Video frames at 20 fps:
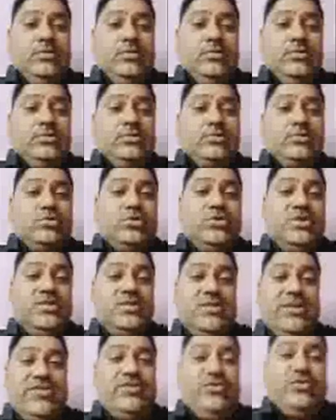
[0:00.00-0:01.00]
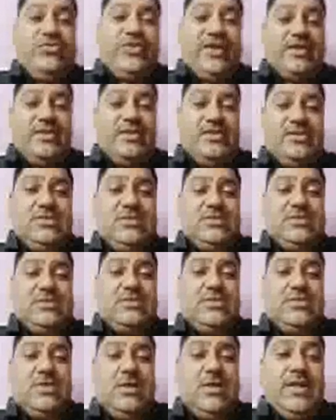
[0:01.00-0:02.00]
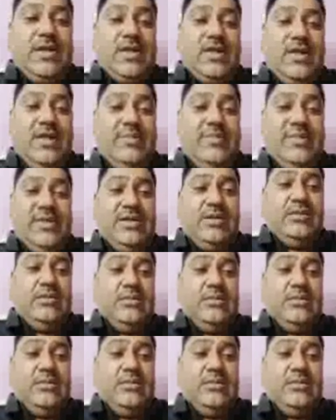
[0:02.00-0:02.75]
So, these are few factors like climate,